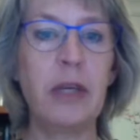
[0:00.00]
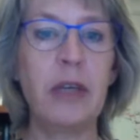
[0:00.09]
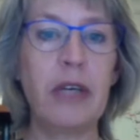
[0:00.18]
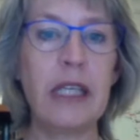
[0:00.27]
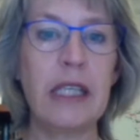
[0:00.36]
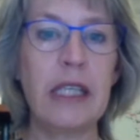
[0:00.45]

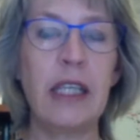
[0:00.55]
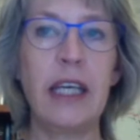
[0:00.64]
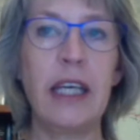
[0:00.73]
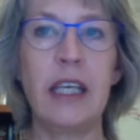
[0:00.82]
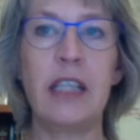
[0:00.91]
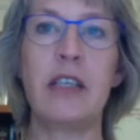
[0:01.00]

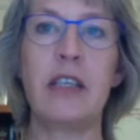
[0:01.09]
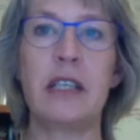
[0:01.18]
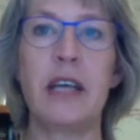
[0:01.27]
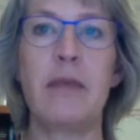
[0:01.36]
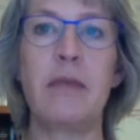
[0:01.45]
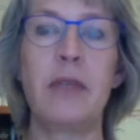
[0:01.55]
recently, and
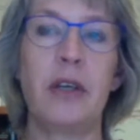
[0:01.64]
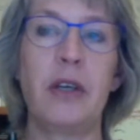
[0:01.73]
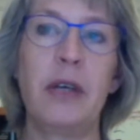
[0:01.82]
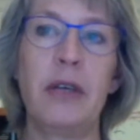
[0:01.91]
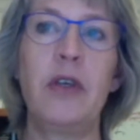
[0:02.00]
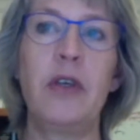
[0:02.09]

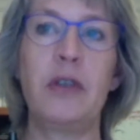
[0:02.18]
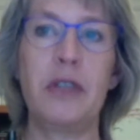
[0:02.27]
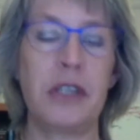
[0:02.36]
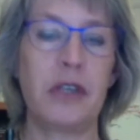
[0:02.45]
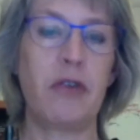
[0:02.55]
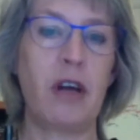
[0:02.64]
if you could
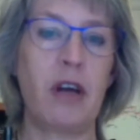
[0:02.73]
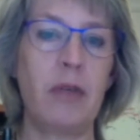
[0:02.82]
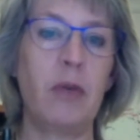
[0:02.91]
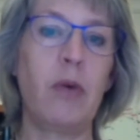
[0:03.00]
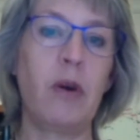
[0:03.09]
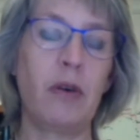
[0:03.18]
describe your